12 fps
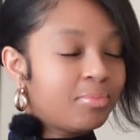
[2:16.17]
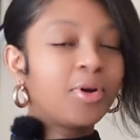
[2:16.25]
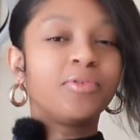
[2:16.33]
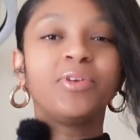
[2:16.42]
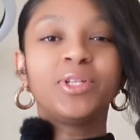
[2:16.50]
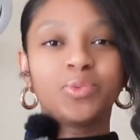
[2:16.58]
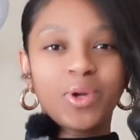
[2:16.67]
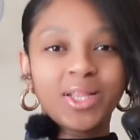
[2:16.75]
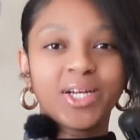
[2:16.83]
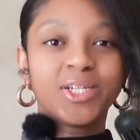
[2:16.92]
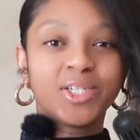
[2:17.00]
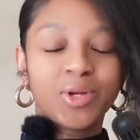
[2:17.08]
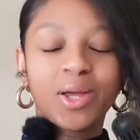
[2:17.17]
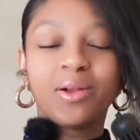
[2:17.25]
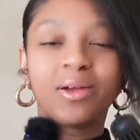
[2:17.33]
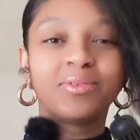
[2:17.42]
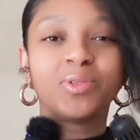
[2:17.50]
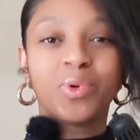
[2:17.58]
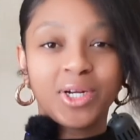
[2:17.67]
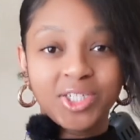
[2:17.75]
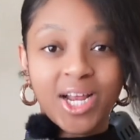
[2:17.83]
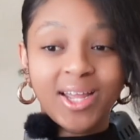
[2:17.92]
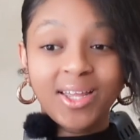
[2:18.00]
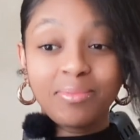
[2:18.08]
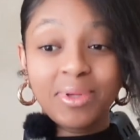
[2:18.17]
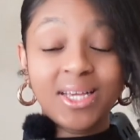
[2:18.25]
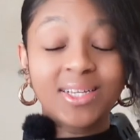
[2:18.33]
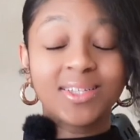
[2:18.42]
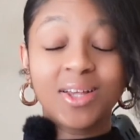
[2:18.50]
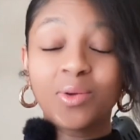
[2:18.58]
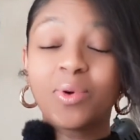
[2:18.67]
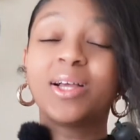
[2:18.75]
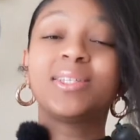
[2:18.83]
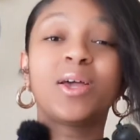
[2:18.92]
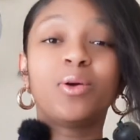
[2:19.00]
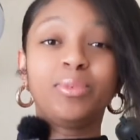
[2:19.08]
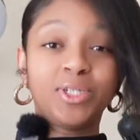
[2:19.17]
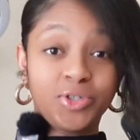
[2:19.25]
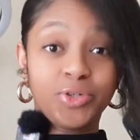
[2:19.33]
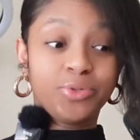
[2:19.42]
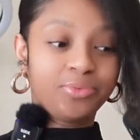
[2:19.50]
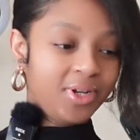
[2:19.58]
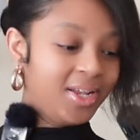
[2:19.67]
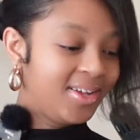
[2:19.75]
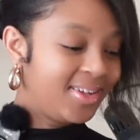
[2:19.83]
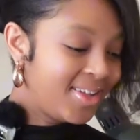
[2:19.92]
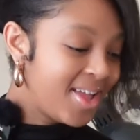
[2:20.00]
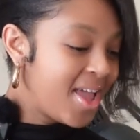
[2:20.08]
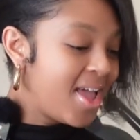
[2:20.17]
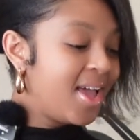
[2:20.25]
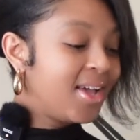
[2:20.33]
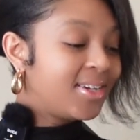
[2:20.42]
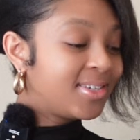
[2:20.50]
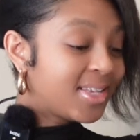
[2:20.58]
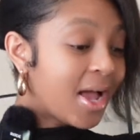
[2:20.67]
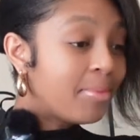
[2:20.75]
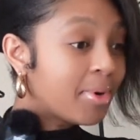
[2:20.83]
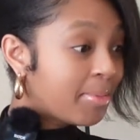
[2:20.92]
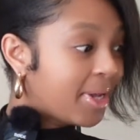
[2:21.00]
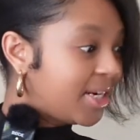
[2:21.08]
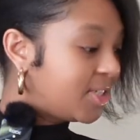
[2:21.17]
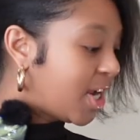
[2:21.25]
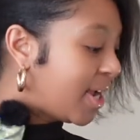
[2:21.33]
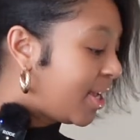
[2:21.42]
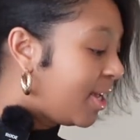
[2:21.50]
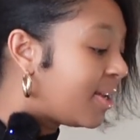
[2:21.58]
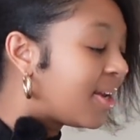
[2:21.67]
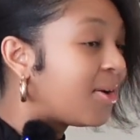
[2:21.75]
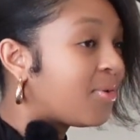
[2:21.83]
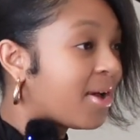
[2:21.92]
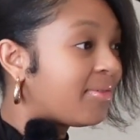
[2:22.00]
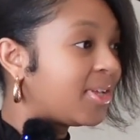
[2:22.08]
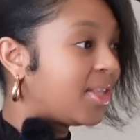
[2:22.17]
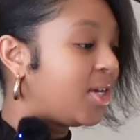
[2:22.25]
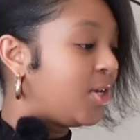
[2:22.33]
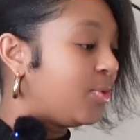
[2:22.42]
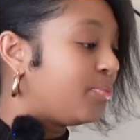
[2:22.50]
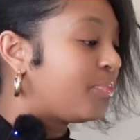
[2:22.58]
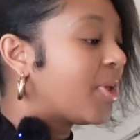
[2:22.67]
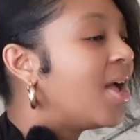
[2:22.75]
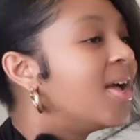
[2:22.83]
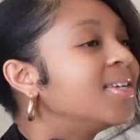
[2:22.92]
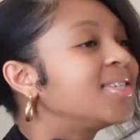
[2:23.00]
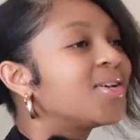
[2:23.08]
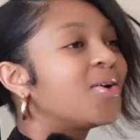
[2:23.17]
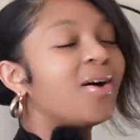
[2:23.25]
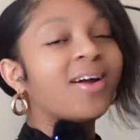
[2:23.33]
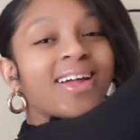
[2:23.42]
perfect weather, so I don't have to wear a jacket, because otherwise I'll be screwed. Because I'm not making a jacket and I don't have nothing cute. So all